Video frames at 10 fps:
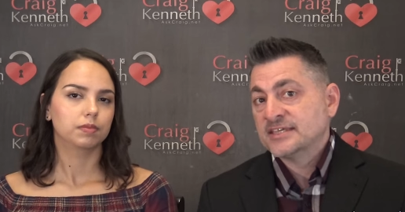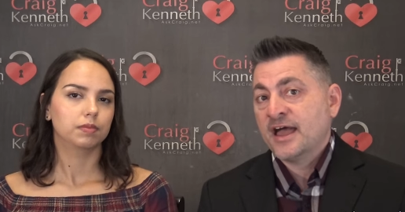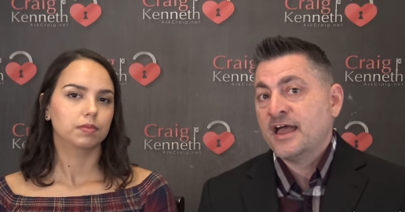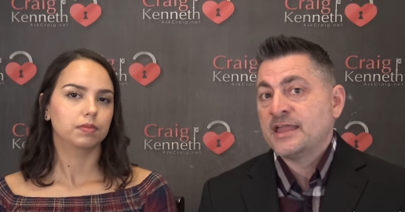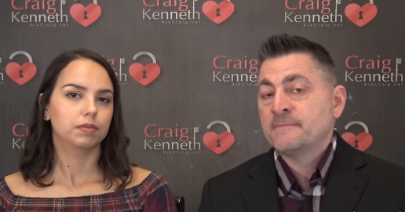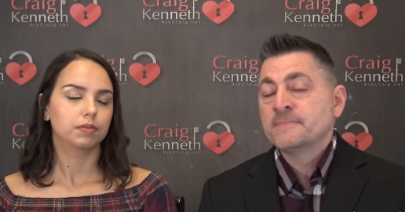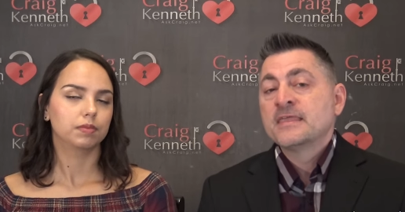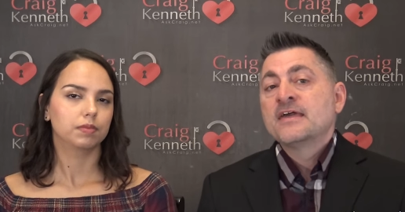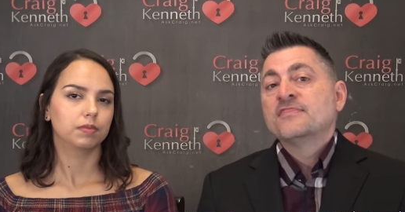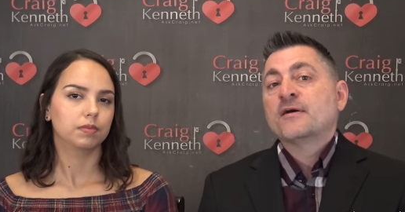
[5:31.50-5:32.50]
Speaker 1: time,
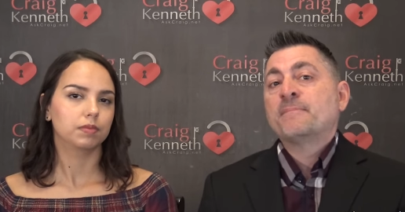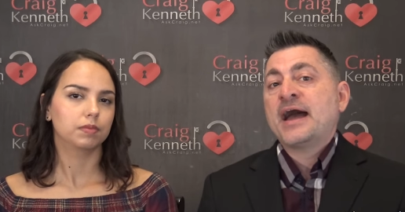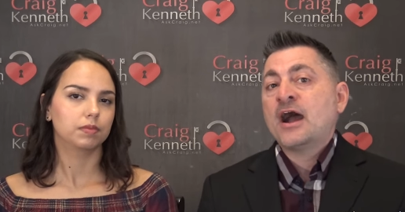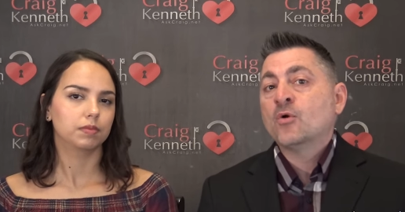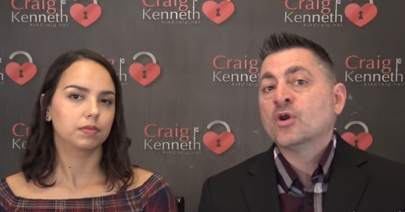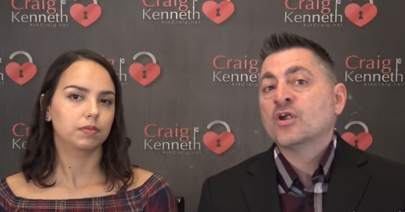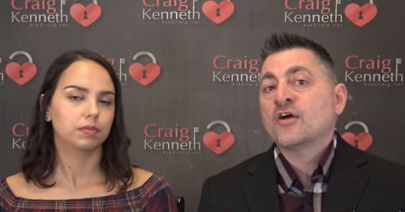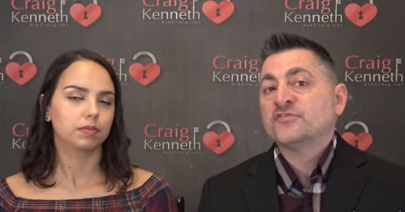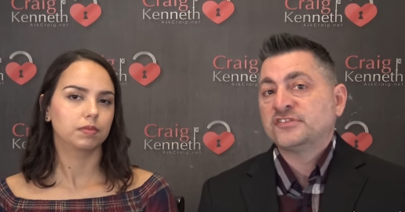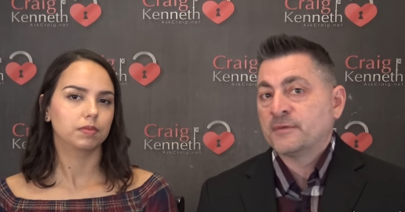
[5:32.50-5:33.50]
the power
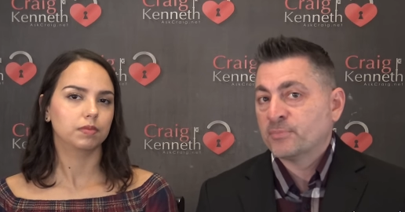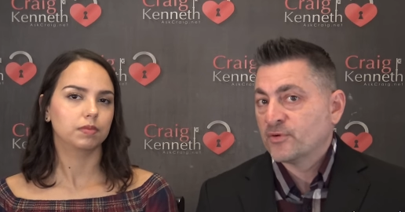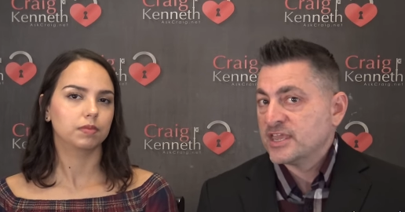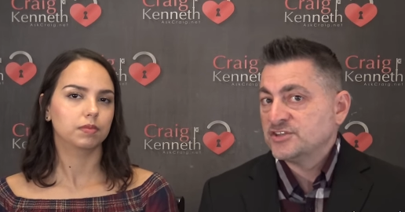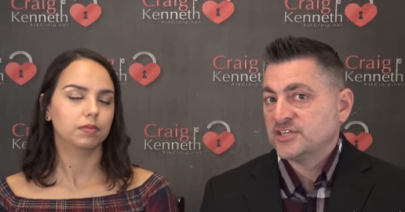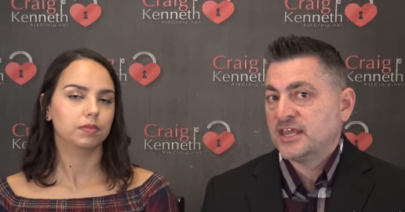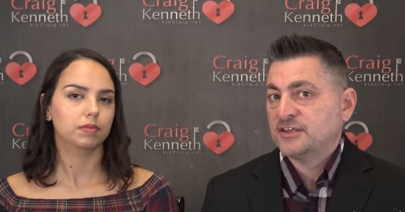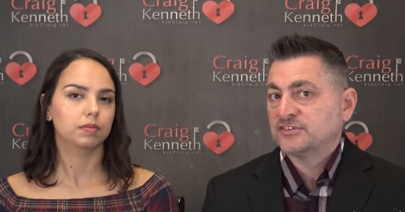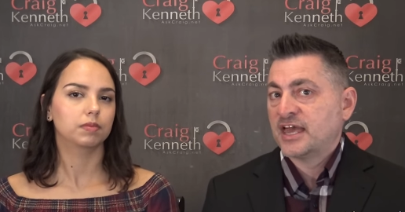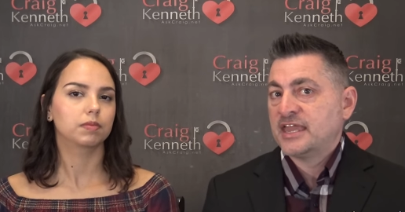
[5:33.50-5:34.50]
of separation
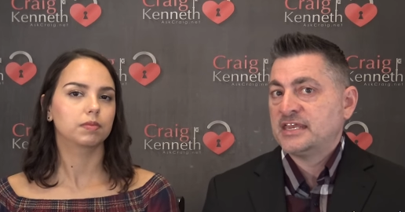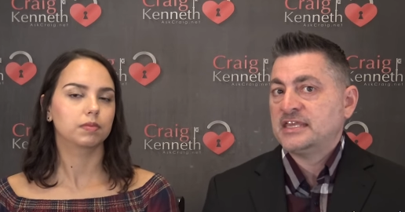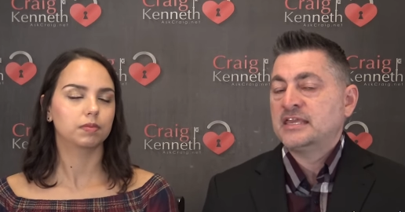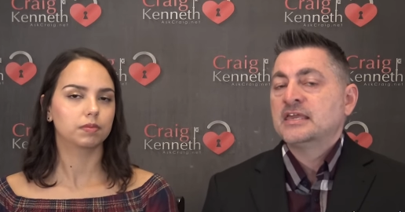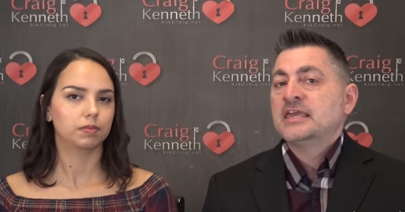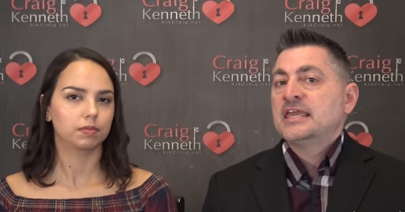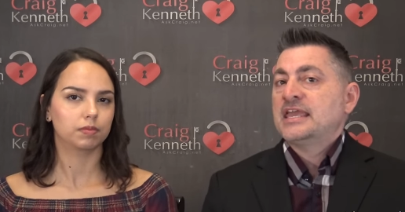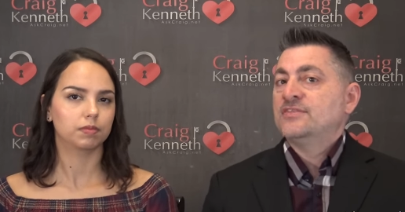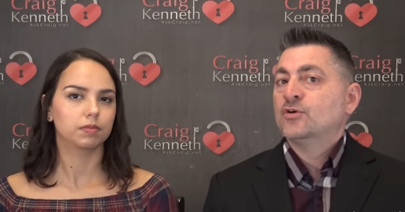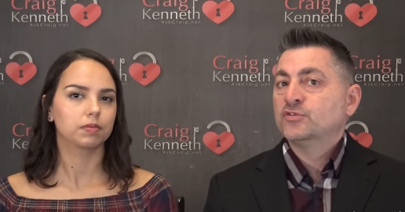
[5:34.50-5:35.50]
anxiety
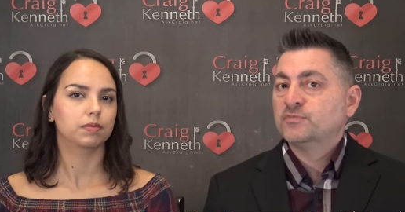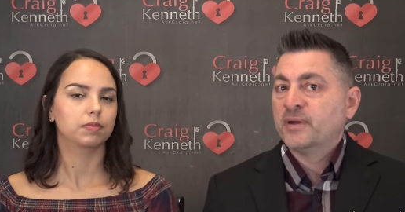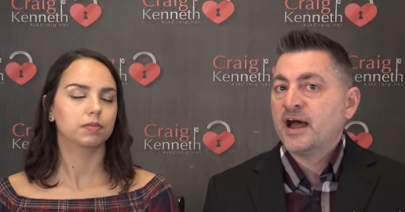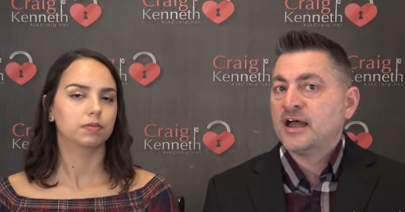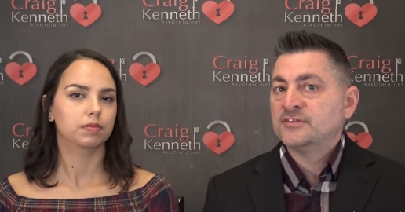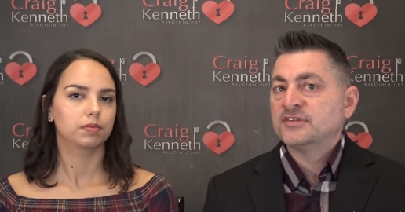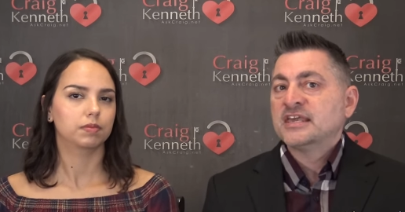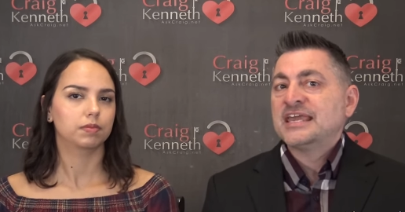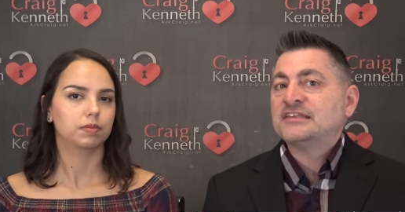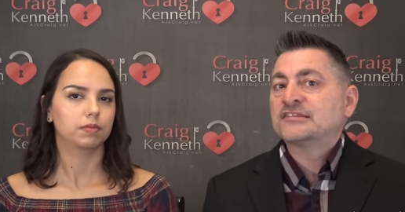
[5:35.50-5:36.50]
in those bonds,
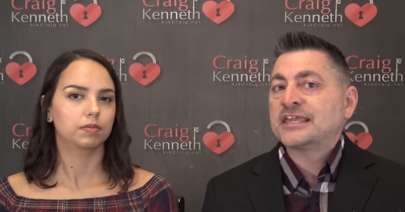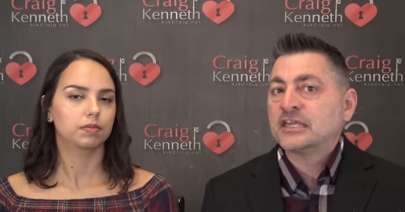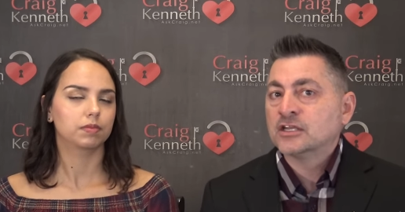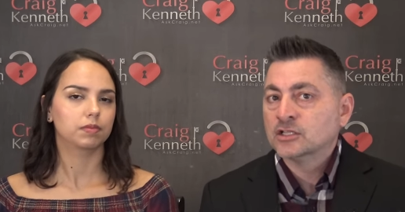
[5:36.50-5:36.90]
it's like an